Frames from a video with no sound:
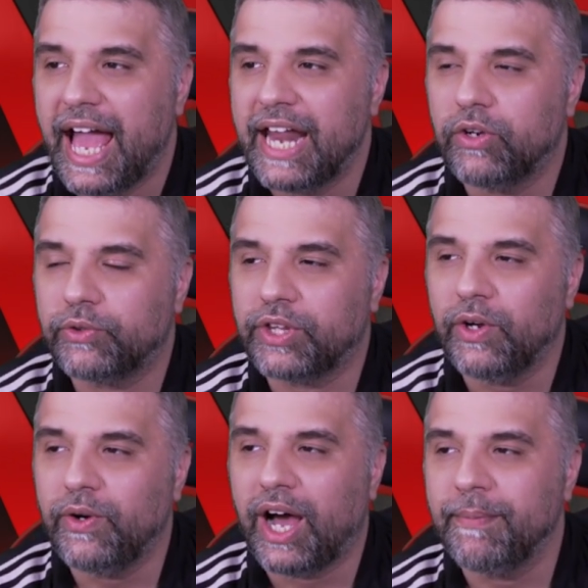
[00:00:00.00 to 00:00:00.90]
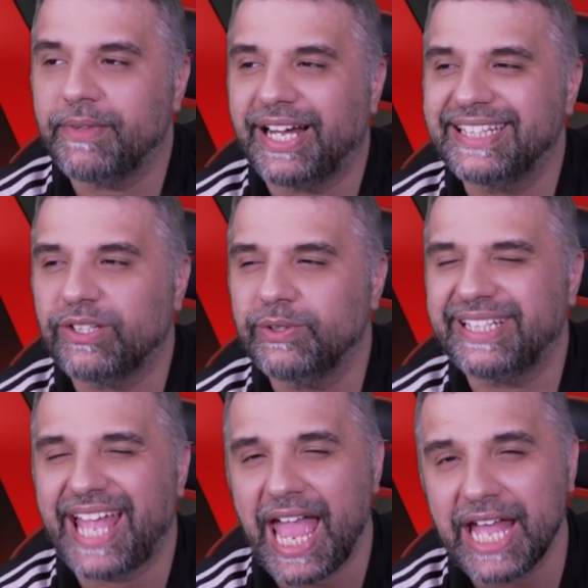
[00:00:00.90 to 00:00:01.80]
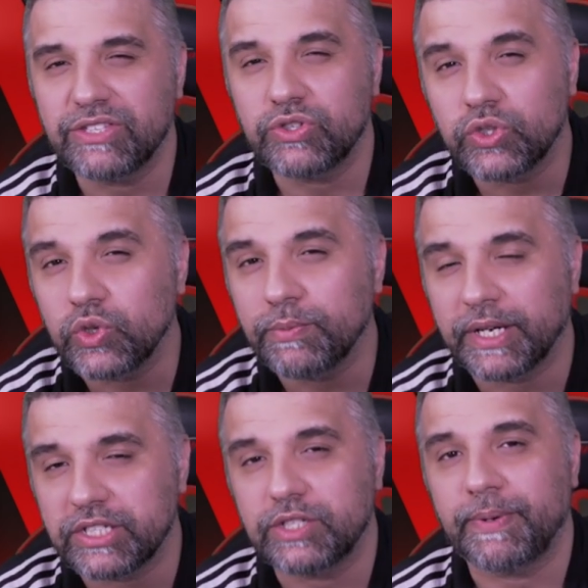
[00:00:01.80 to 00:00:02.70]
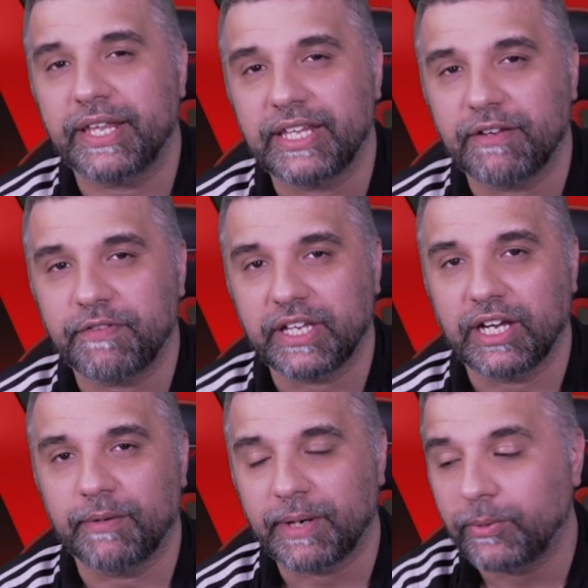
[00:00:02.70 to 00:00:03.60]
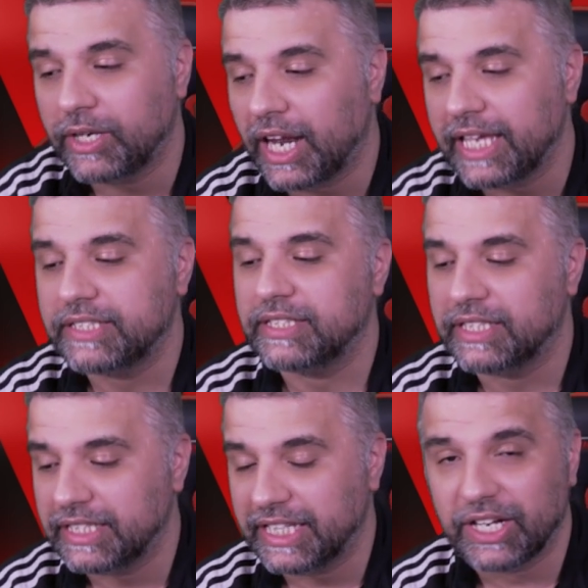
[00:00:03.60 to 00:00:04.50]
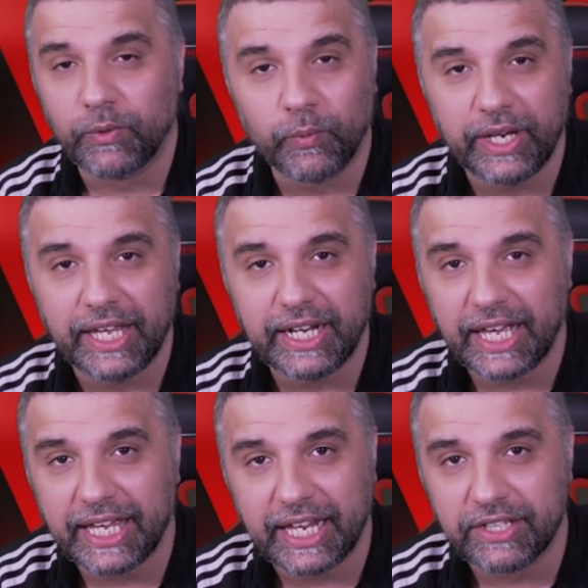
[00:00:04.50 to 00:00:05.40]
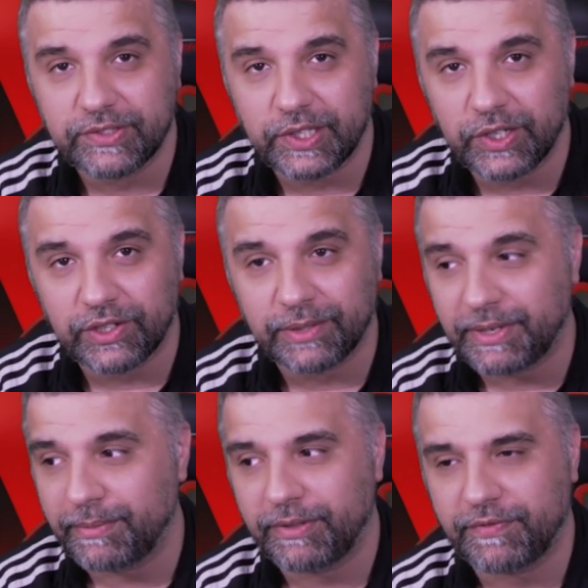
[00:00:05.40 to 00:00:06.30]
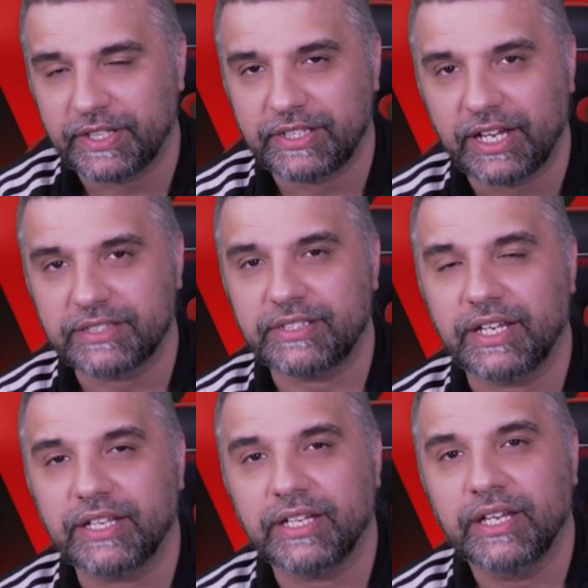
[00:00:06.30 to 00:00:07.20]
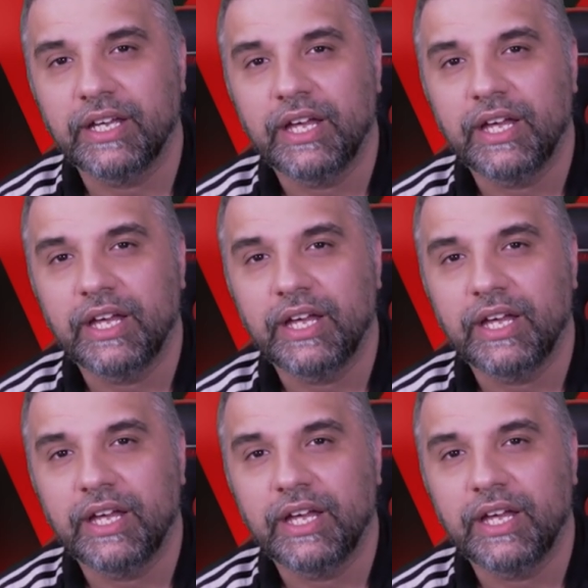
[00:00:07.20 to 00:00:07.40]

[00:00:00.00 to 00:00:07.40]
And although I don't care too much about the FA Cup, I would like to, win it and get into Europe. That'd be fantastic.